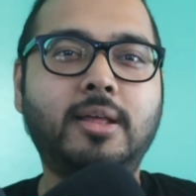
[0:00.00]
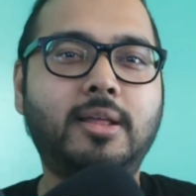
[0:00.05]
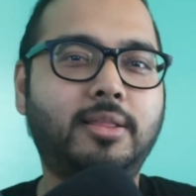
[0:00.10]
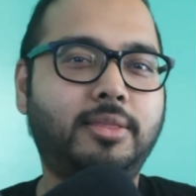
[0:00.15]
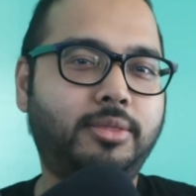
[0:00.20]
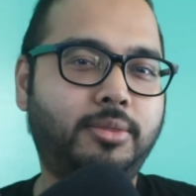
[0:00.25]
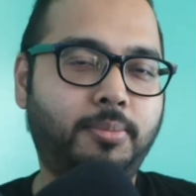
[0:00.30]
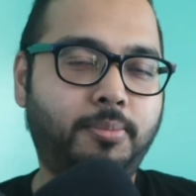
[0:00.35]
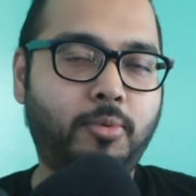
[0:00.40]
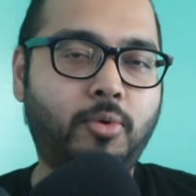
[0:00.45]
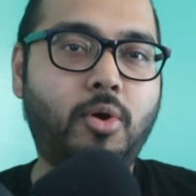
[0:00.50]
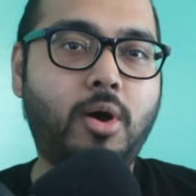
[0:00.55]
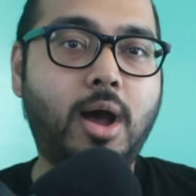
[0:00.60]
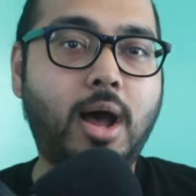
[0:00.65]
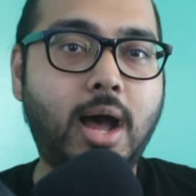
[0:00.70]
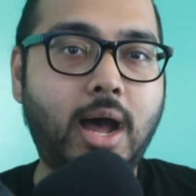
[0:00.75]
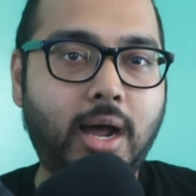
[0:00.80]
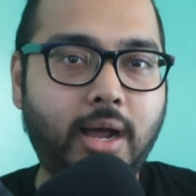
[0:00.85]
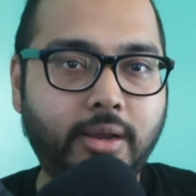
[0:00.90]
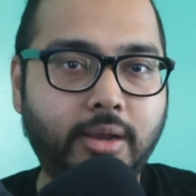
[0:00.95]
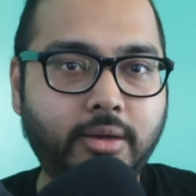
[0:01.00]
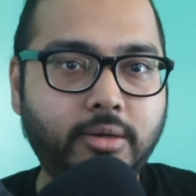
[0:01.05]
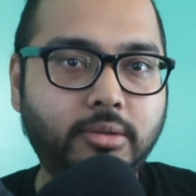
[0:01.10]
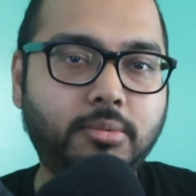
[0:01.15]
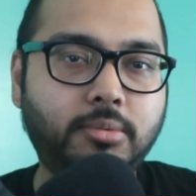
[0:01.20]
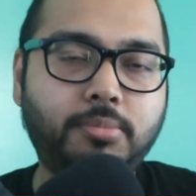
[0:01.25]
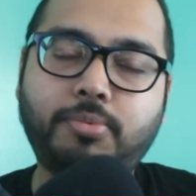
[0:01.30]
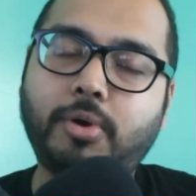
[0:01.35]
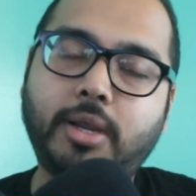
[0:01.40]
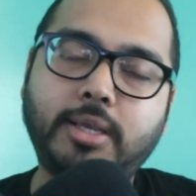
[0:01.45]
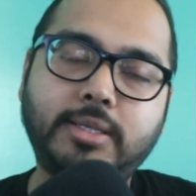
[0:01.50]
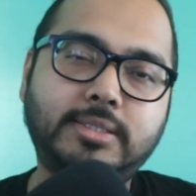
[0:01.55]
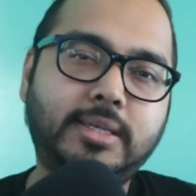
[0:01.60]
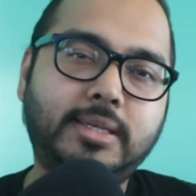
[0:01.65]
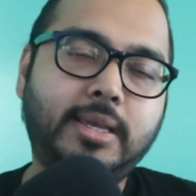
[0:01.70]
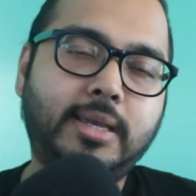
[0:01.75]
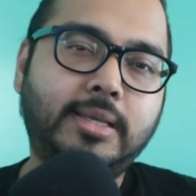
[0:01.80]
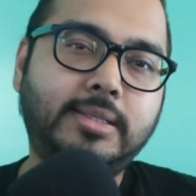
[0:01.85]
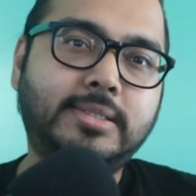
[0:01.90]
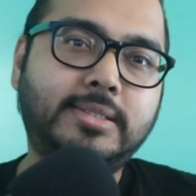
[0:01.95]
the more higher the price
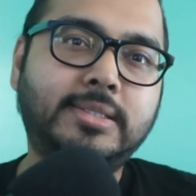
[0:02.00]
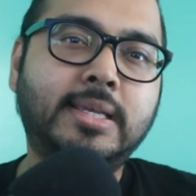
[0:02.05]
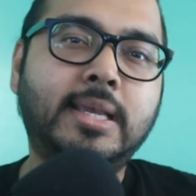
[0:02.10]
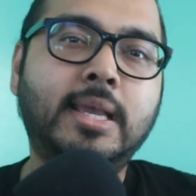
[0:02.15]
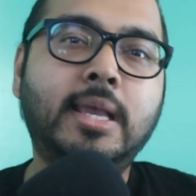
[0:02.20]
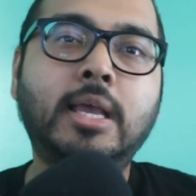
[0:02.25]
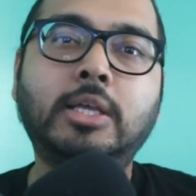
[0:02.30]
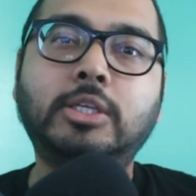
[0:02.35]
gets.